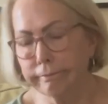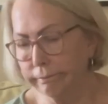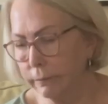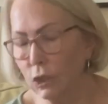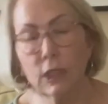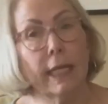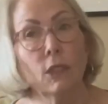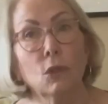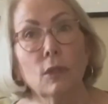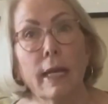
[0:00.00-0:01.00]

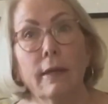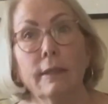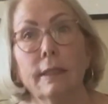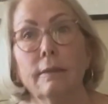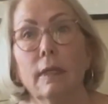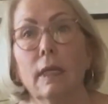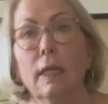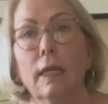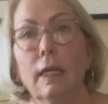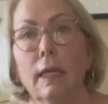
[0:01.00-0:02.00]
Skechers outlet,
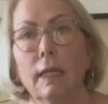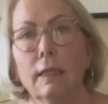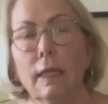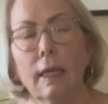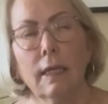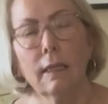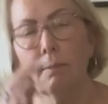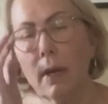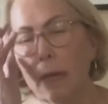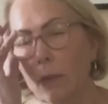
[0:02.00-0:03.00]
and they
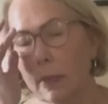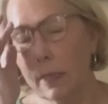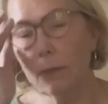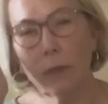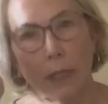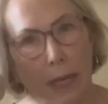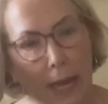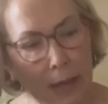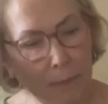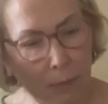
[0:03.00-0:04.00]
had buy one, get one at a
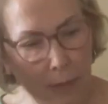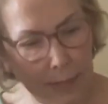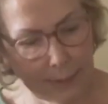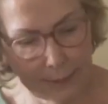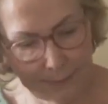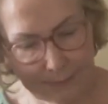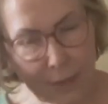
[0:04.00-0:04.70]
half price.